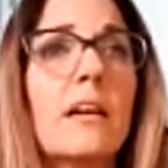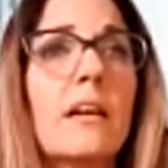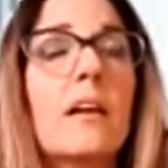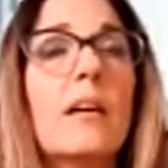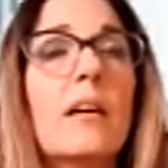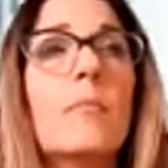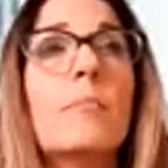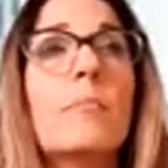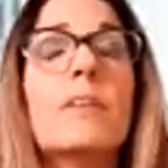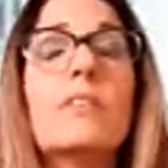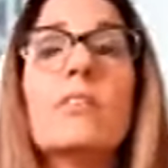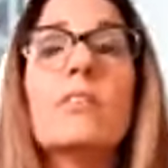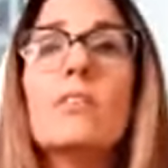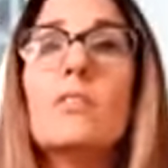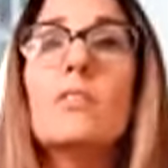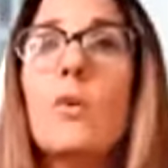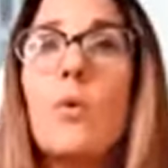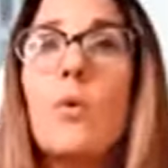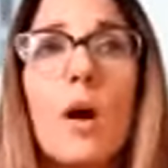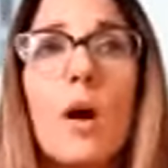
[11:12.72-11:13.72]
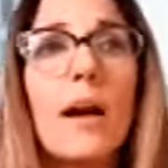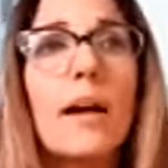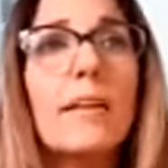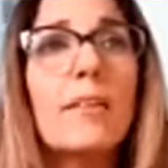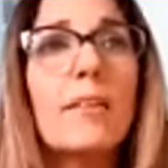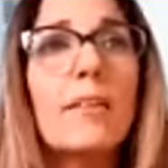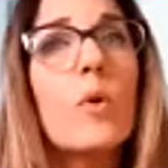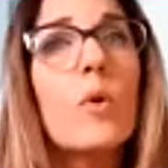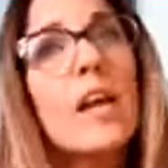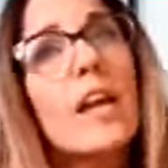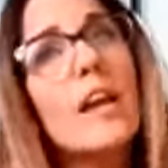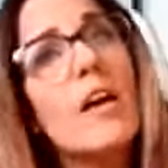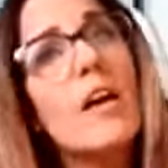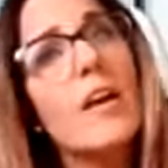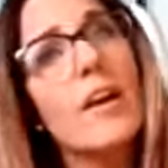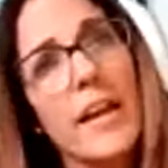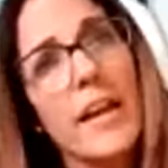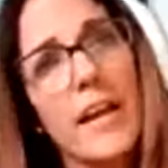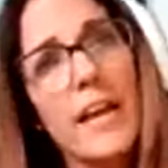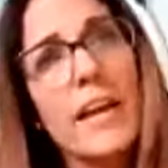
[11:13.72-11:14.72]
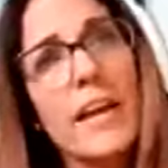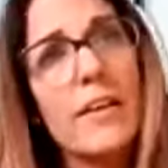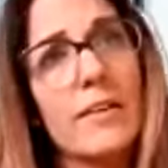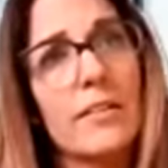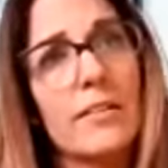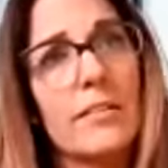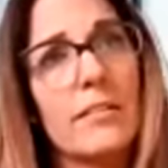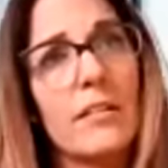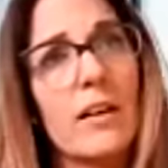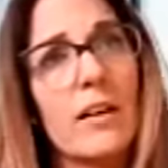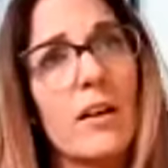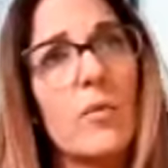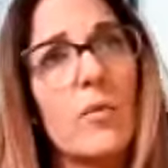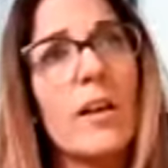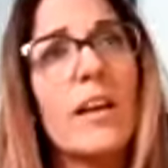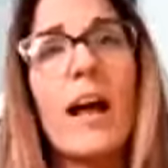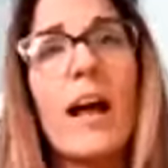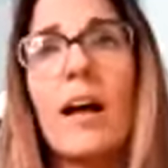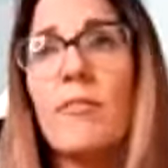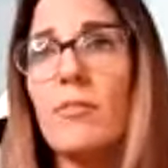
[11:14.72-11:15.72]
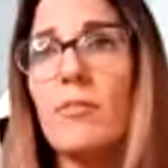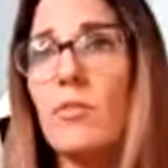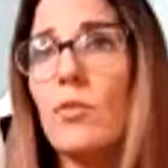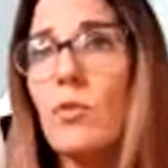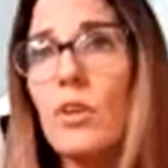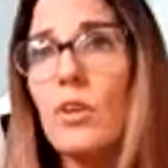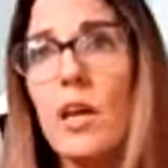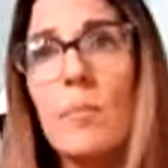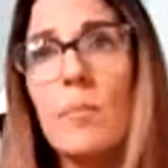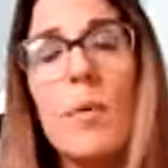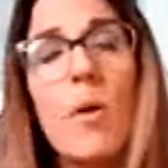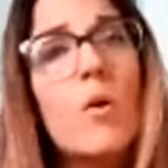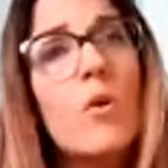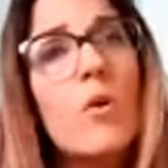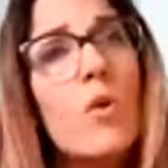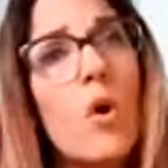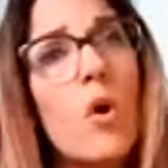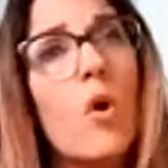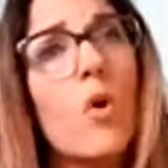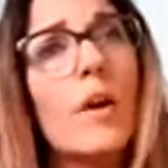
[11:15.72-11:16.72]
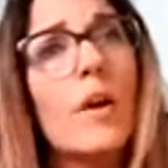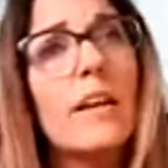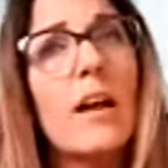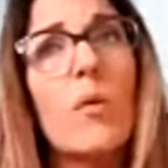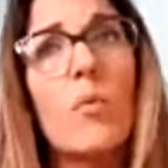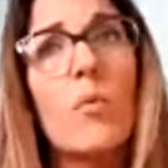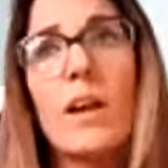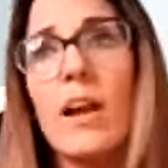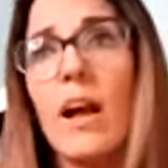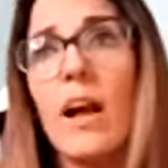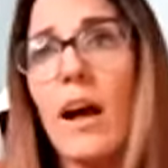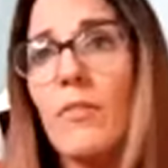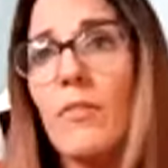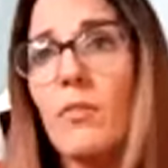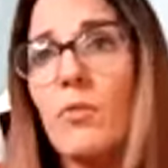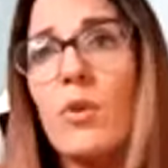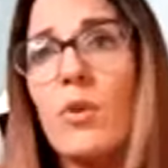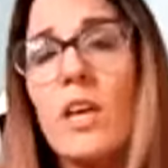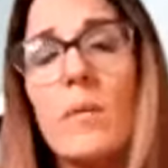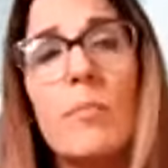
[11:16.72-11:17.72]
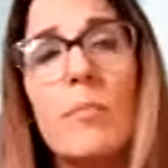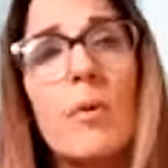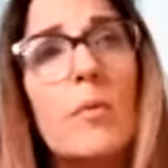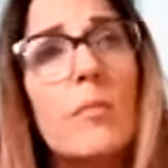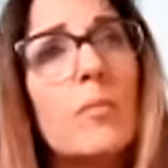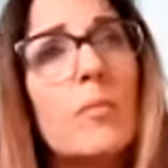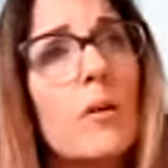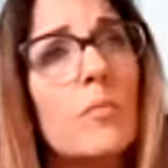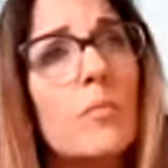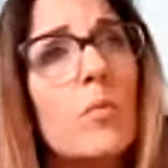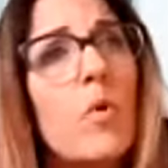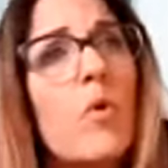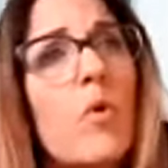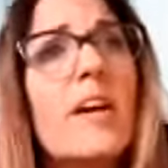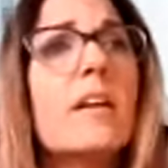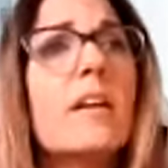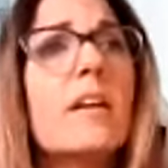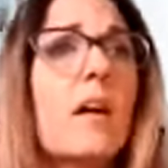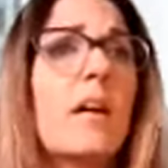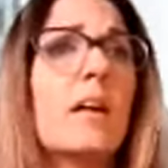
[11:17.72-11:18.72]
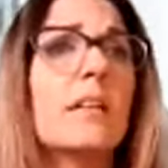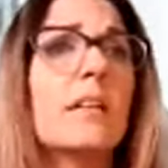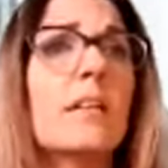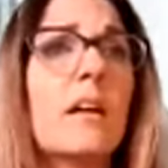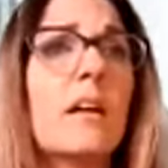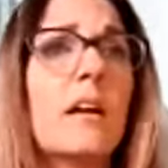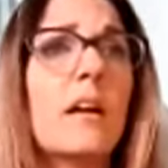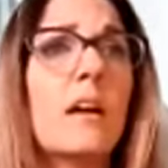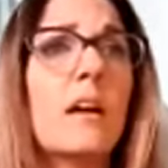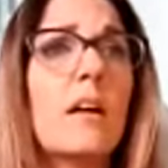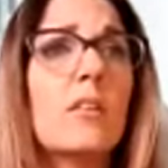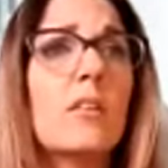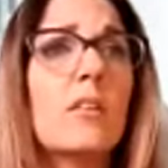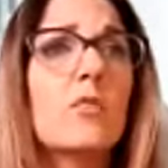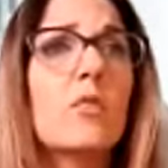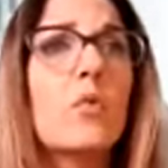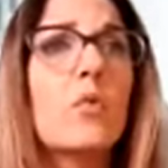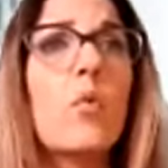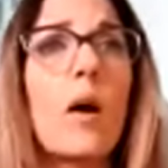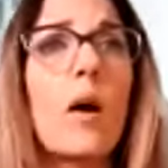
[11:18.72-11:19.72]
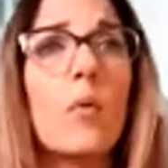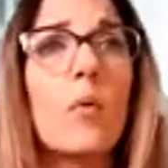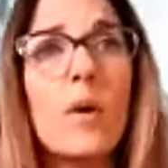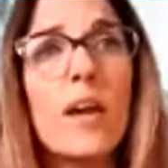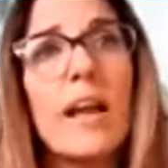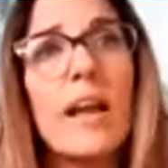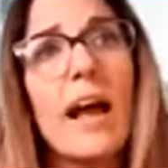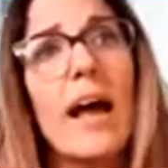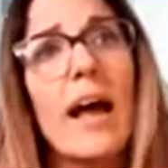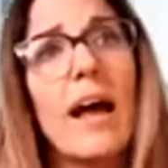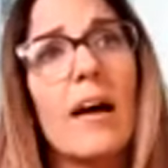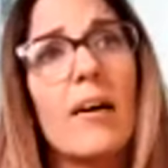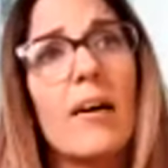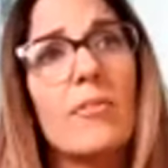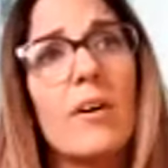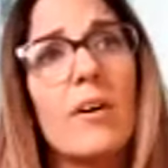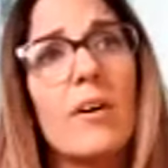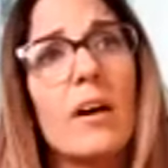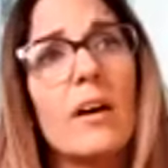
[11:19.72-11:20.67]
But you know what? We are here, and we have to keep on going, and we have to keep on moving on to what we have.